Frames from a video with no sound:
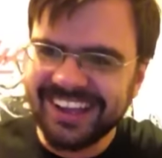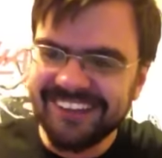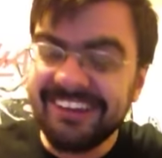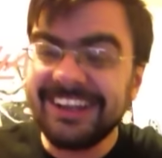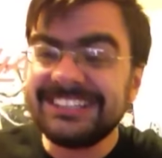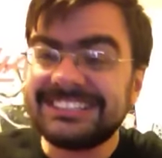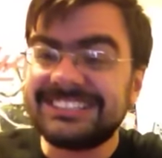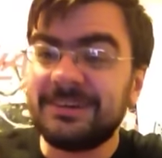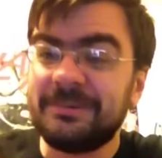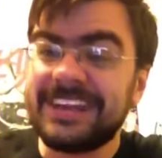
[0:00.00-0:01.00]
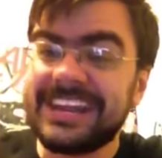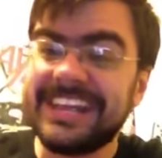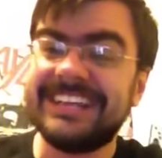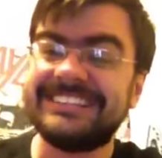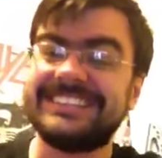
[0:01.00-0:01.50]
What a stupid
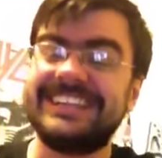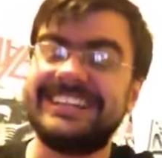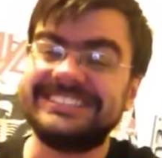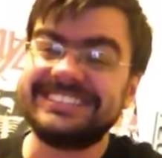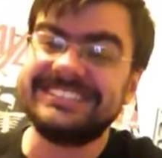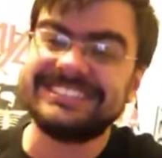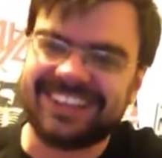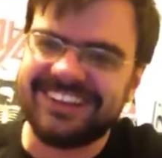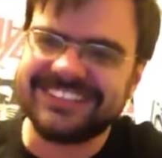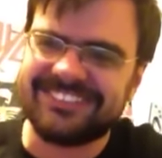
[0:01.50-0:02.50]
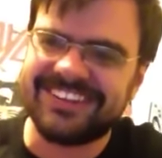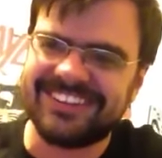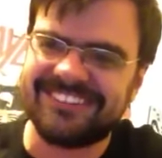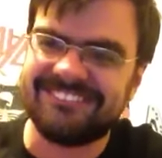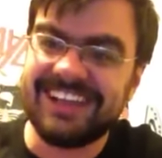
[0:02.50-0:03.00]
idiot she is. She just hugs one
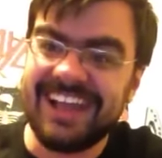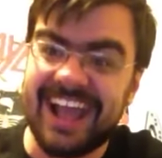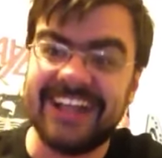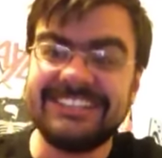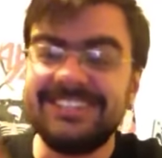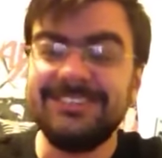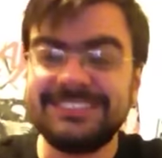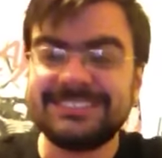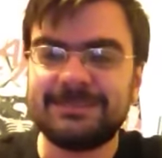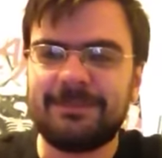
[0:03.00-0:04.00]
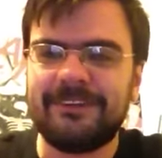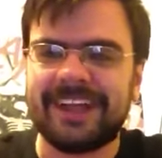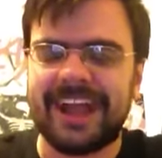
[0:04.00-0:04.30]
of them and she loses a point.